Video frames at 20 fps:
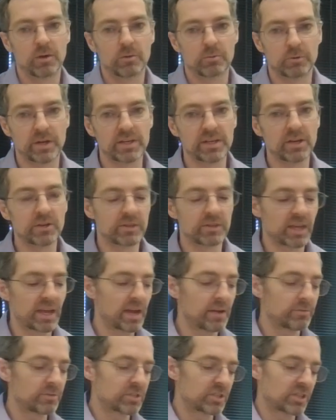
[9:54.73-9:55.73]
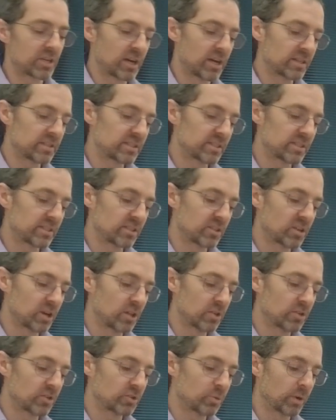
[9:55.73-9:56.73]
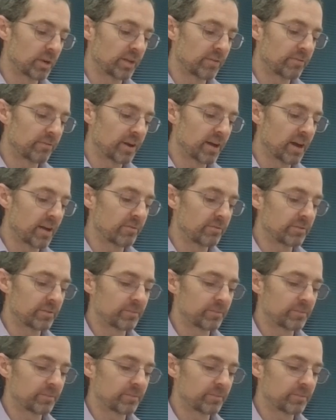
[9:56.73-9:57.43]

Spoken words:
Right now, the average cost is $1.25.